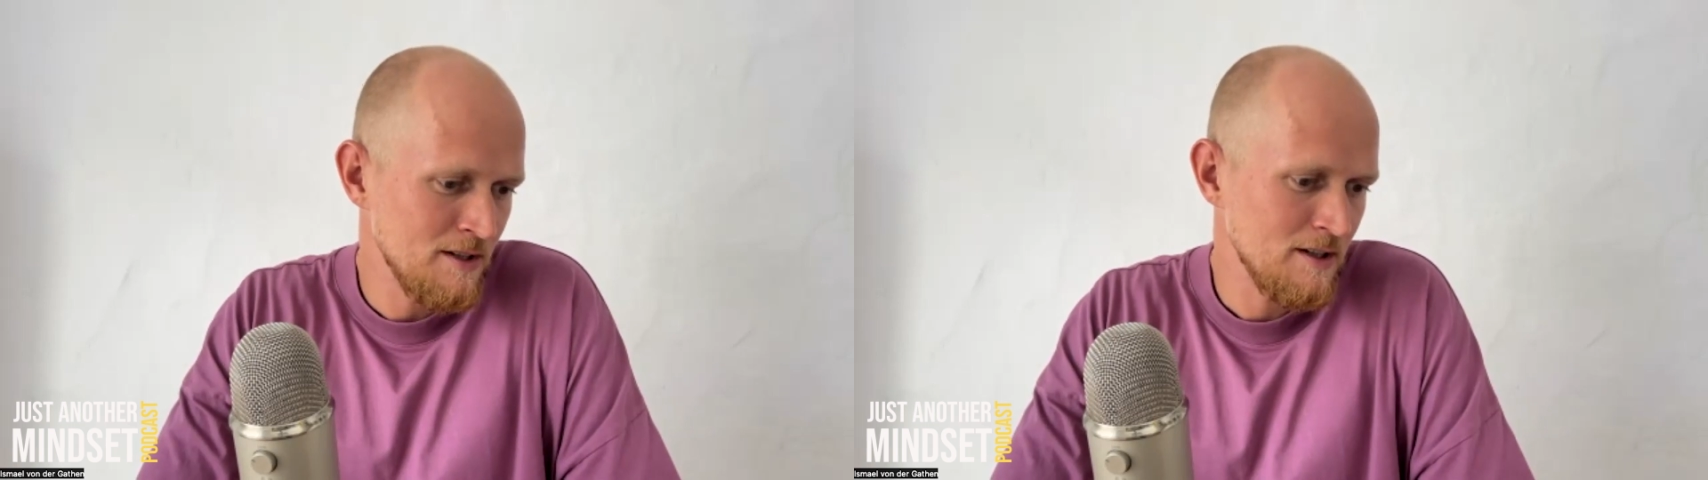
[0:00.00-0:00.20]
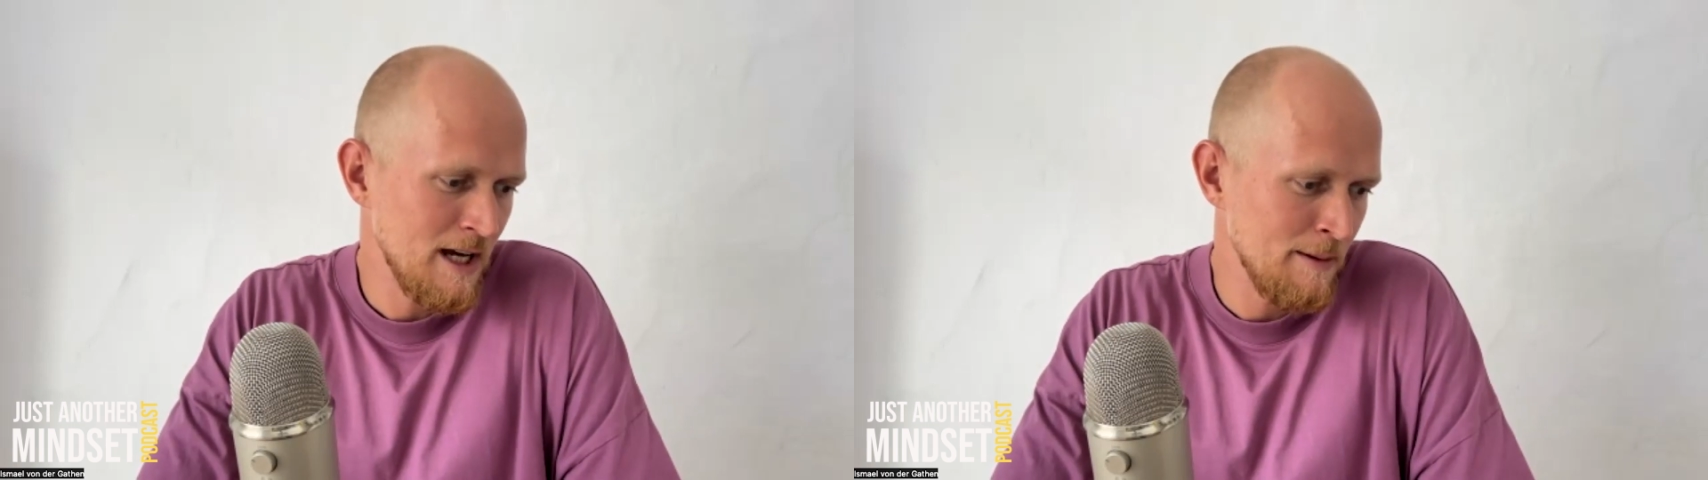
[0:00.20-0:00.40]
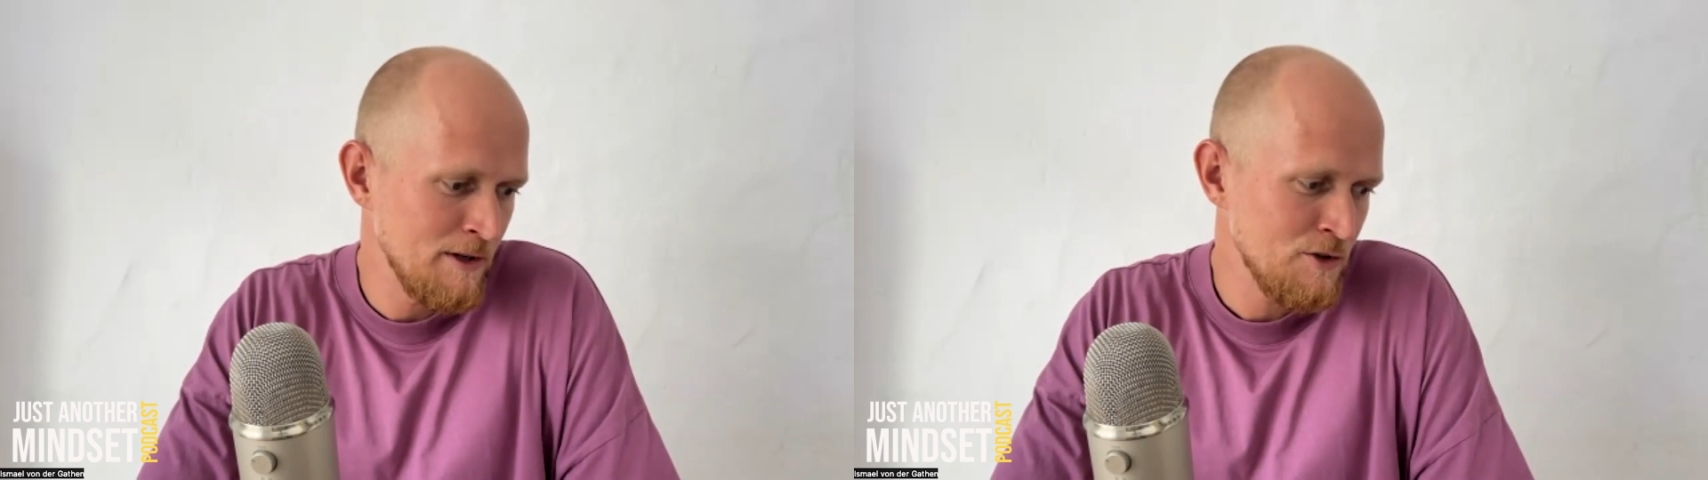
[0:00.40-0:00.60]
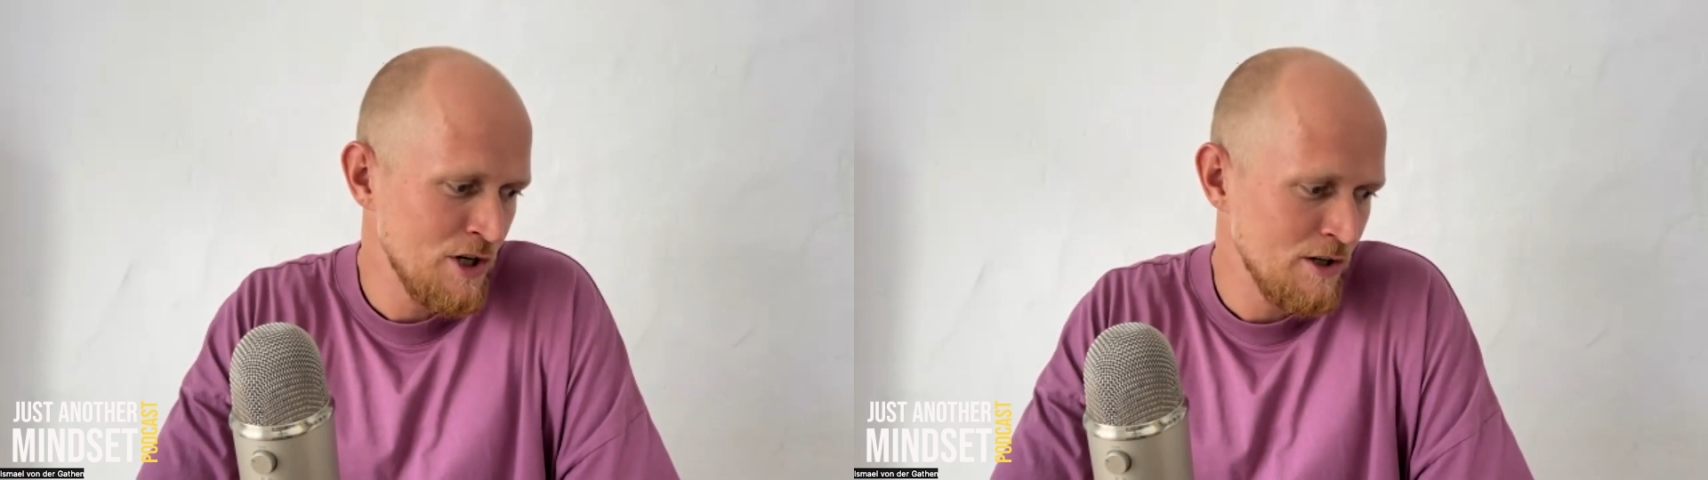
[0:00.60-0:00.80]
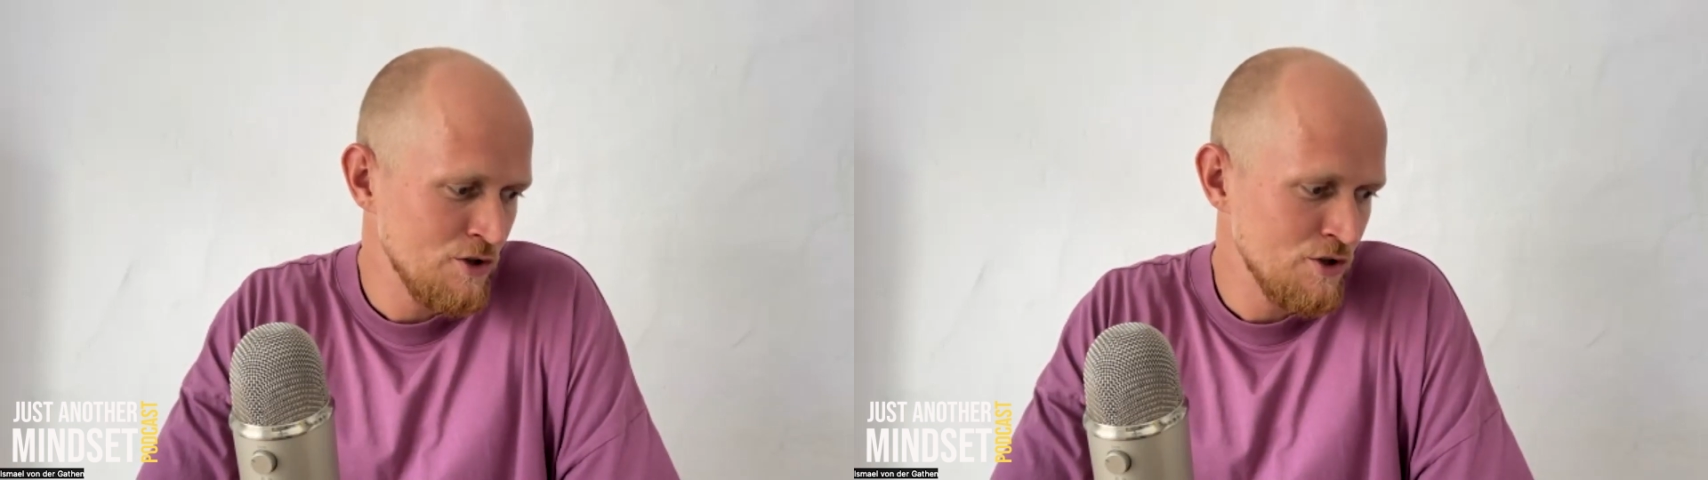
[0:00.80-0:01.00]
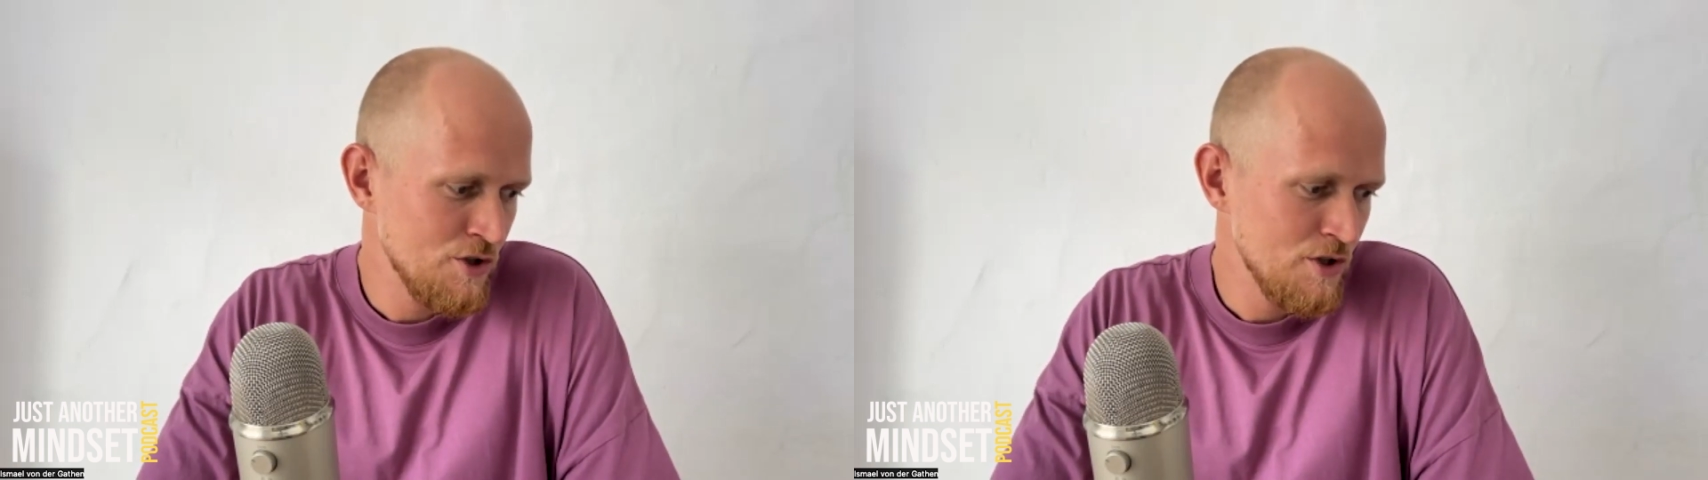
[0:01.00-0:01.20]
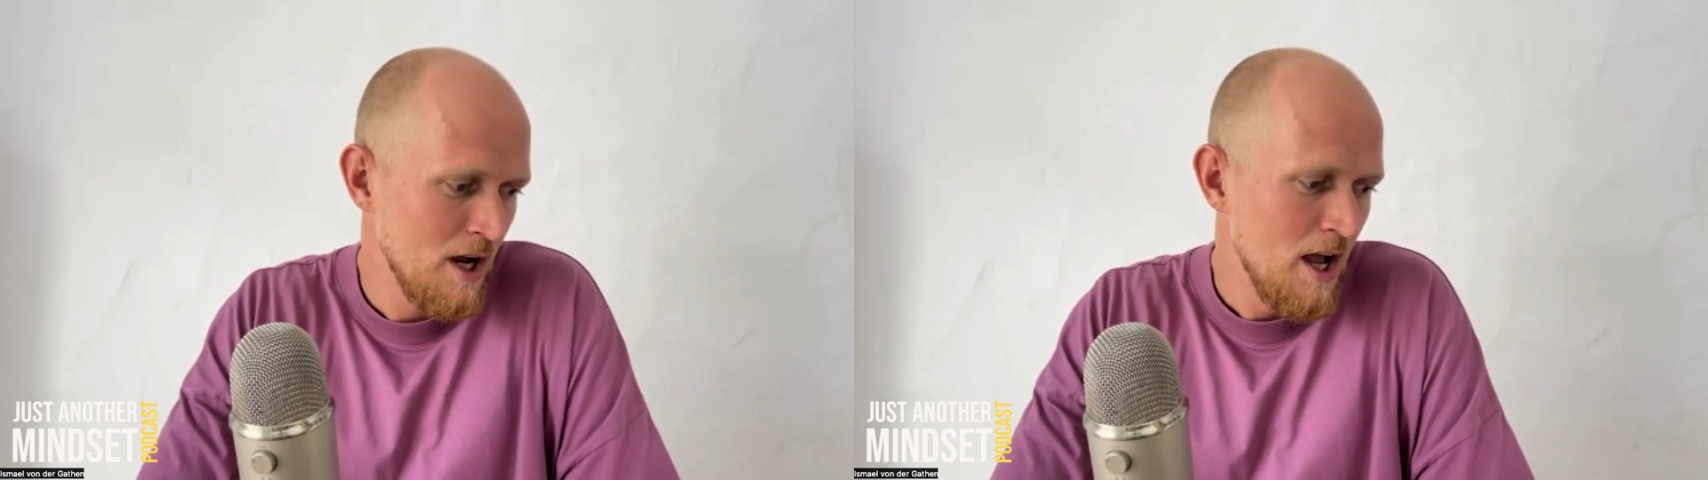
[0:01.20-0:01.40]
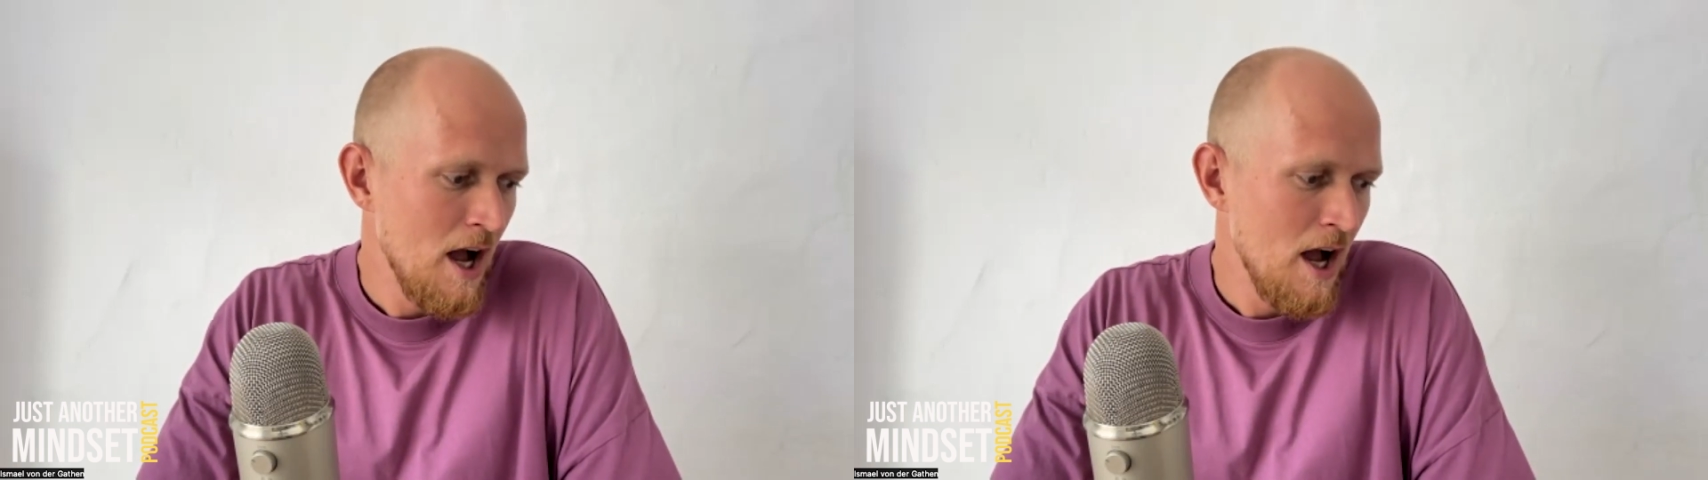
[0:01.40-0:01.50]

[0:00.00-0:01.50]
and climate change.